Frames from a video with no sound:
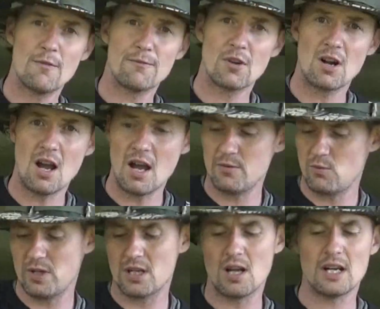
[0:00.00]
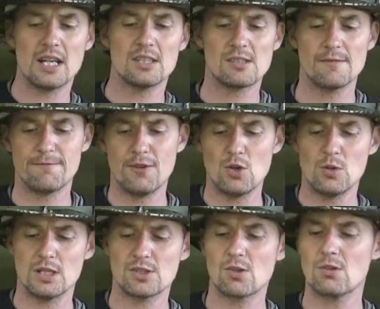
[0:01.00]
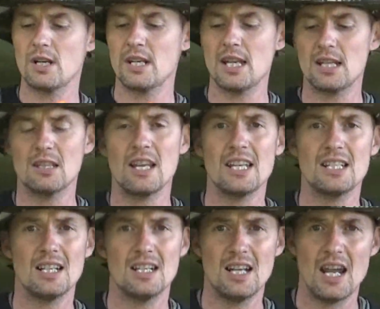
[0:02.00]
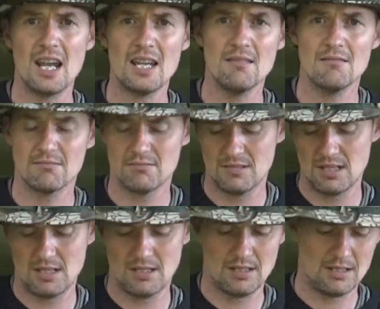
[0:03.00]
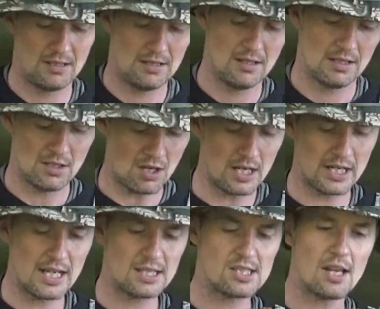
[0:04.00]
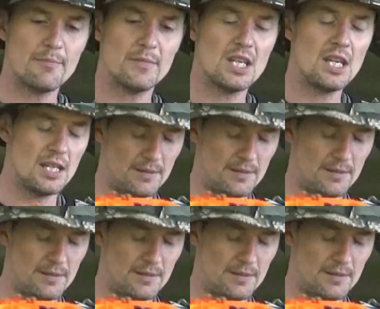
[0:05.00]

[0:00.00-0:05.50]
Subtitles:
for a hunt. We got to get some food. It's already getting late in the day. Got to get something to